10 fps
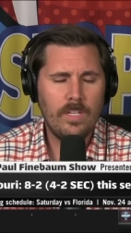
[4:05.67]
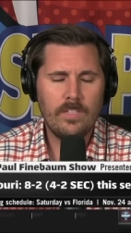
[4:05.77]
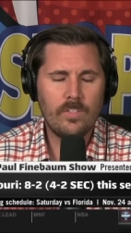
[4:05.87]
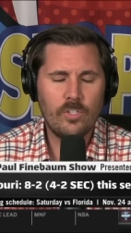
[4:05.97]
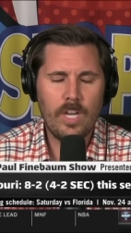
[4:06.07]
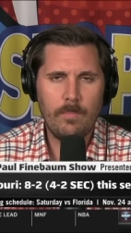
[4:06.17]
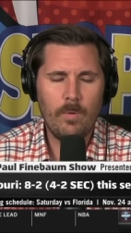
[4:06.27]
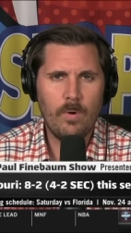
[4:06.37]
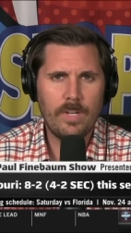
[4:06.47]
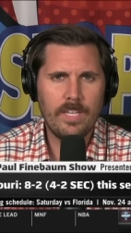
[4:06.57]
It's a shame we
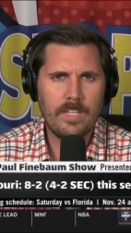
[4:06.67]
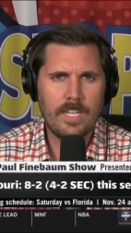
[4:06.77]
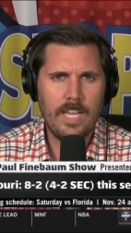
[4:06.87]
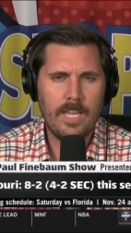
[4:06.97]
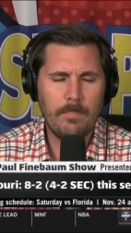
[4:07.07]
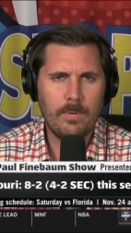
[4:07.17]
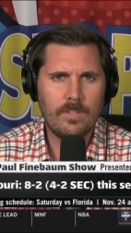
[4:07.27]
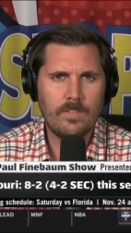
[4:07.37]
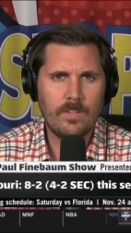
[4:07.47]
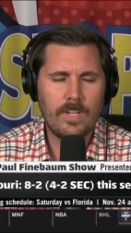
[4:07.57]
won't get the game,
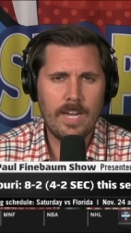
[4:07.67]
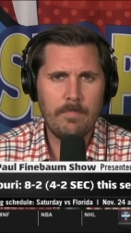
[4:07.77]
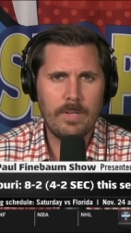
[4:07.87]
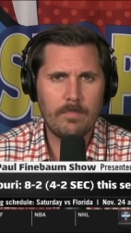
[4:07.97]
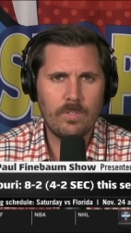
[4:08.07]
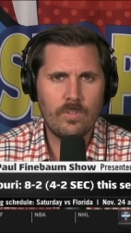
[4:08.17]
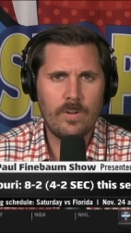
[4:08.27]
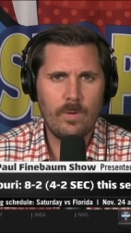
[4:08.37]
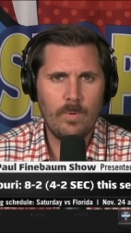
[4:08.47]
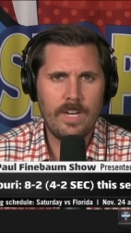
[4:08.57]
but uh, I'd pick Missouri
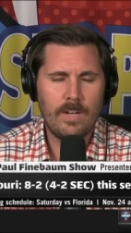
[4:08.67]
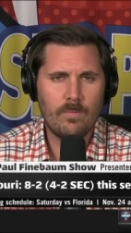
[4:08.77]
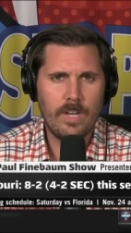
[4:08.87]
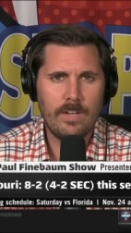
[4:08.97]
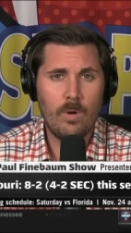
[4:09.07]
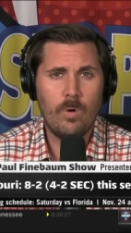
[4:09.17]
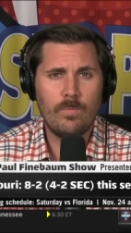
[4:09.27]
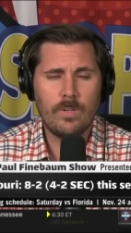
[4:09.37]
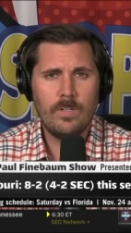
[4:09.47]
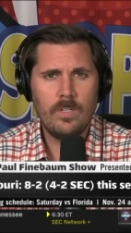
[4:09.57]
to win outright
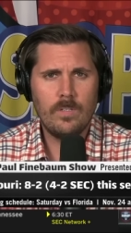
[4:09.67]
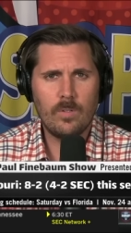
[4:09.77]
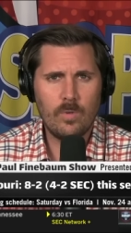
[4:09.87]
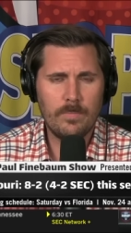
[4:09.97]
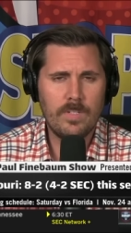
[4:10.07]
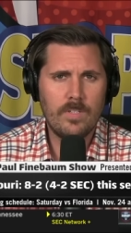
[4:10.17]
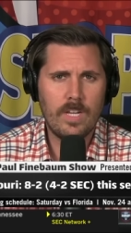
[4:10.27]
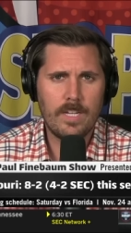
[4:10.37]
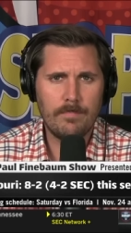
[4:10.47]
over the Crimson Tide.